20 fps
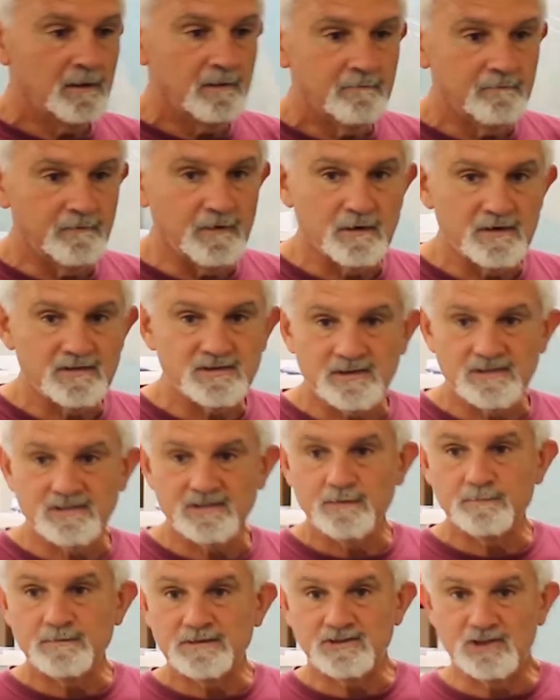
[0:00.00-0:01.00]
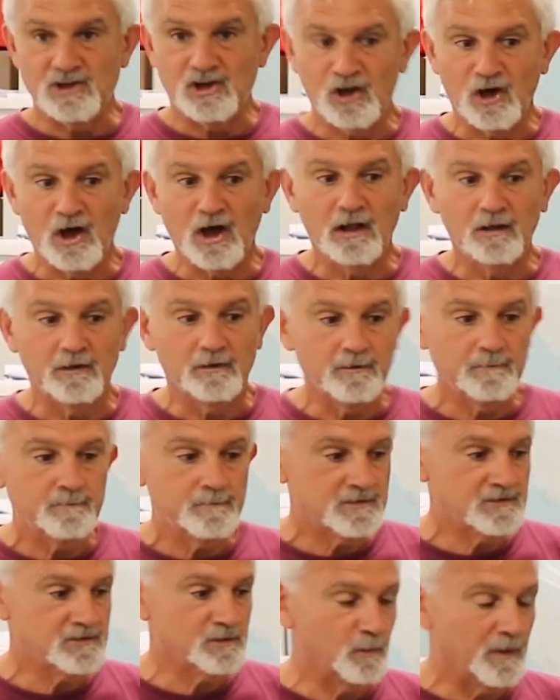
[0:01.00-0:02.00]
various exhibits in color,
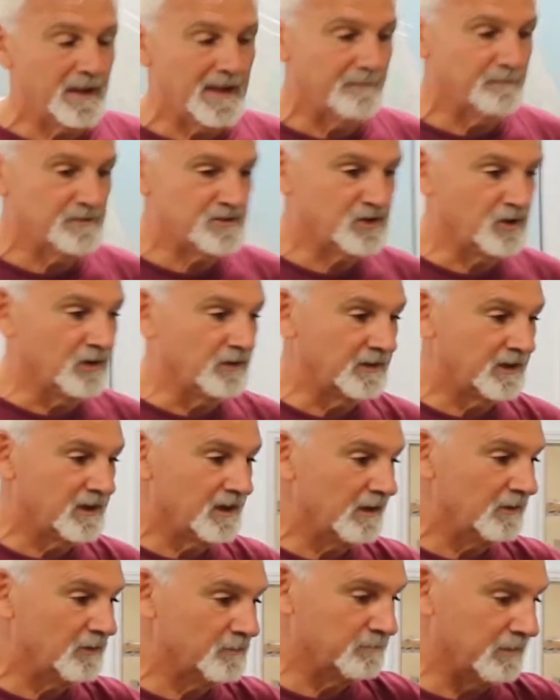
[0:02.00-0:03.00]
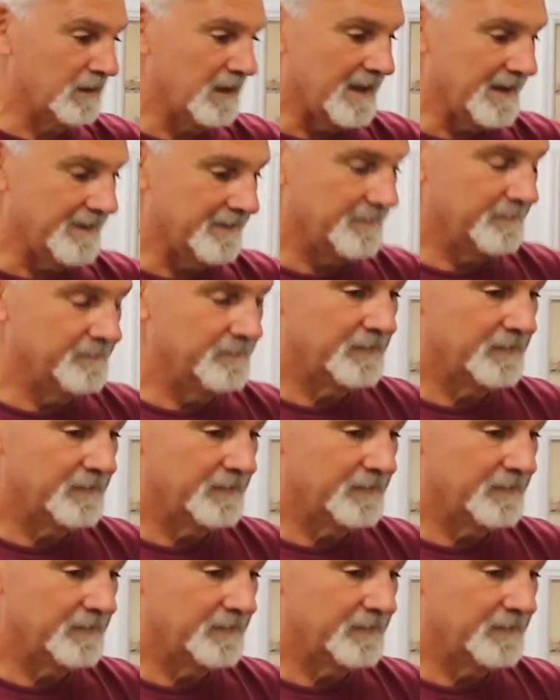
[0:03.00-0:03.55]
so we have what's called a color plotter.